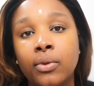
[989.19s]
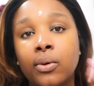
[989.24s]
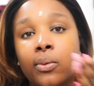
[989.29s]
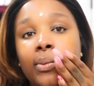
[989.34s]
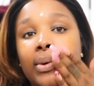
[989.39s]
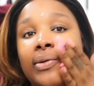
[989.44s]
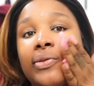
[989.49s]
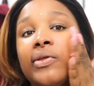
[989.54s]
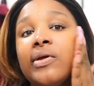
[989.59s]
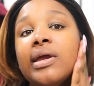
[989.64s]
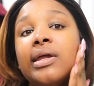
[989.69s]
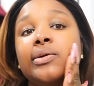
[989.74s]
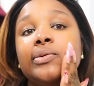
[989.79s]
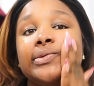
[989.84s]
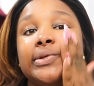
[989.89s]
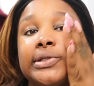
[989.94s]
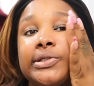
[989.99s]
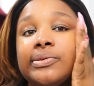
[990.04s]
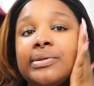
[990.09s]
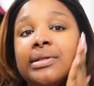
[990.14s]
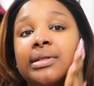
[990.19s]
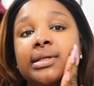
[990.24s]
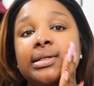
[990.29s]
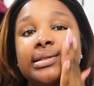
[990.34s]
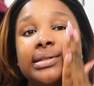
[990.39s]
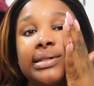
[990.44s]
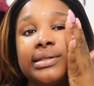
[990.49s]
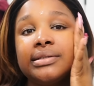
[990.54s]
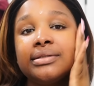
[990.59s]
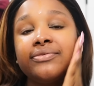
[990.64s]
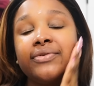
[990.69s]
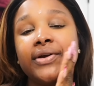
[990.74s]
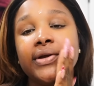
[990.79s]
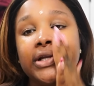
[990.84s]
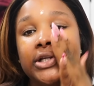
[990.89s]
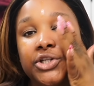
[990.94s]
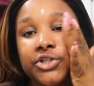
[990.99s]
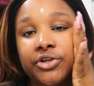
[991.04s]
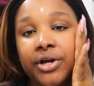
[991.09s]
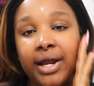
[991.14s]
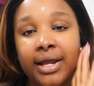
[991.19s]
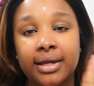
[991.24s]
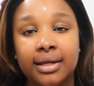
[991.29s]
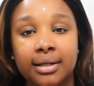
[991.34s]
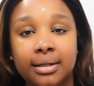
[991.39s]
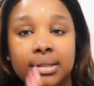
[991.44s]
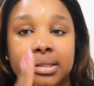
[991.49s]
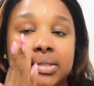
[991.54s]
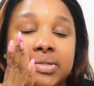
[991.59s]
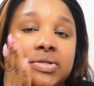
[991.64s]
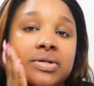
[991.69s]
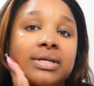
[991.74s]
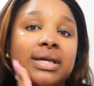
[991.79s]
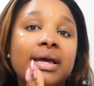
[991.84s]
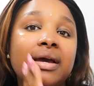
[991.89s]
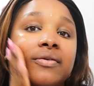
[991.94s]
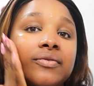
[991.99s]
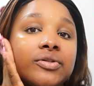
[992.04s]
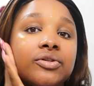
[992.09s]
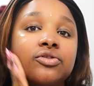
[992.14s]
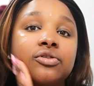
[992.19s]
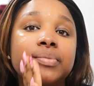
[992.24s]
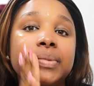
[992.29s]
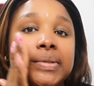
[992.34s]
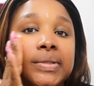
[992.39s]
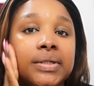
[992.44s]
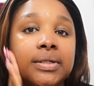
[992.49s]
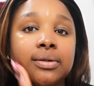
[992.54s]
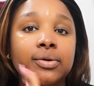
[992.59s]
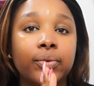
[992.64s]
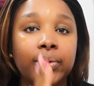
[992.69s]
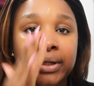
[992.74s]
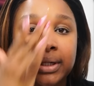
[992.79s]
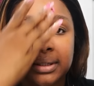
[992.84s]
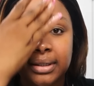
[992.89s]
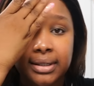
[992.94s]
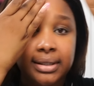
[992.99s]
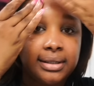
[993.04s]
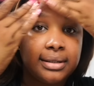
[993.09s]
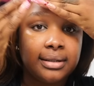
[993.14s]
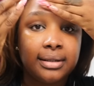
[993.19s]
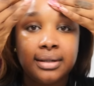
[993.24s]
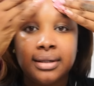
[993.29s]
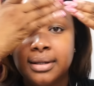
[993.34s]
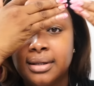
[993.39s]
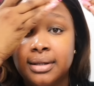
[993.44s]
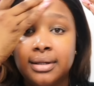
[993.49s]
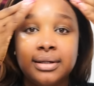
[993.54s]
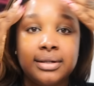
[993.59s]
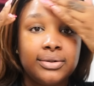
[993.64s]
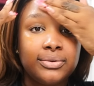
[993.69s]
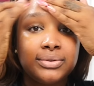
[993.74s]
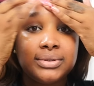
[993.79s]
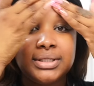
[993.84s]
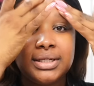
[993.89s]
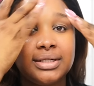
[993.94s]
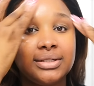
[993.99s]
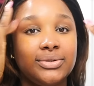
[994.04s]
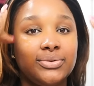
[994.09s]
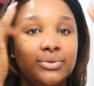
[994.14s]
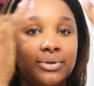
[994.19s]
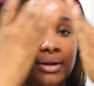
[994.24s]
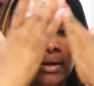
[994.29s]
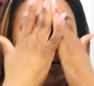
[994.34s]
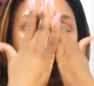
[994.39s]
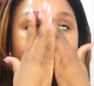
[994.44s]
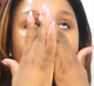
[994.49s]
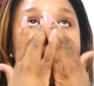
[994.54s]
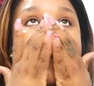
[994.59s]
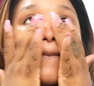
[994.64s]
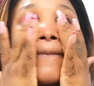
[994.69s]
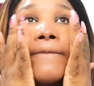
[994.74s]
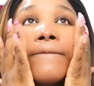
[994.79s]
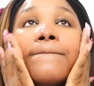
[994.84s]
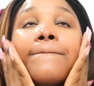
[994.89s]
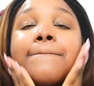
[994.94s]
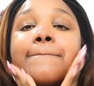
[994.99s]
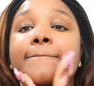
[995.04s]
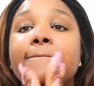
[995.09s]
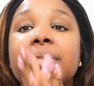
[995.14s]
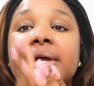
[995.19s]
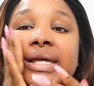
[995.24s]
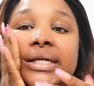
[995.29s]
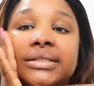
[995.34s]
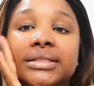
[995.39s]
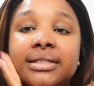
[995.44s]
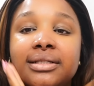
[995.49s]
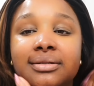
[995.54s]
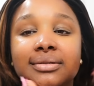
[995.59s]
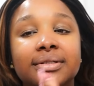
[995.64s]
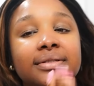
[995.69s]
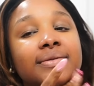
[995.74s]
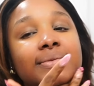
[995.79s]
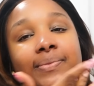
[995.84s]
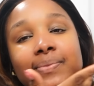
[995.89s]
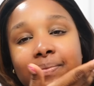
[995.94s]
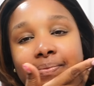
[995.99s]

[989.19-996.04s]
One thing I noticed with this, it's very drying, so you have to rub it in quickly. Don't take too long because it's,